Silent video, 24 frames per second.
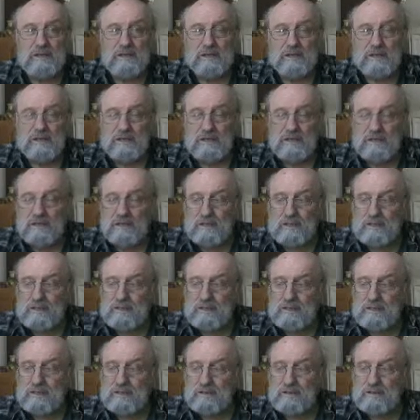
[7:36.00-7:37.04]

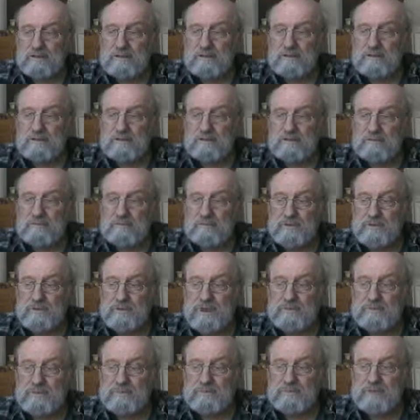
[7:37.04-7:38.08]
The
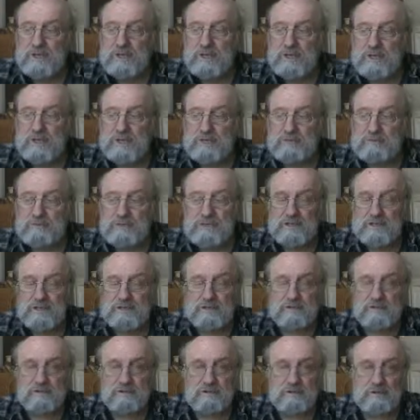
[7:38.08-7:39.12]
human beings within the
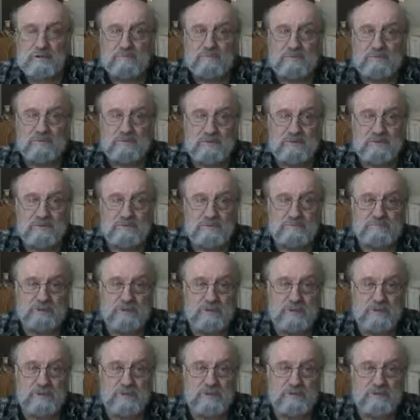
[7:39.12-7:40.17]
form, the social
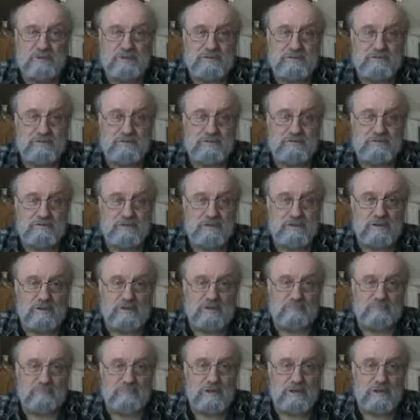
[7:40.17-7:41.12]
part of the social form,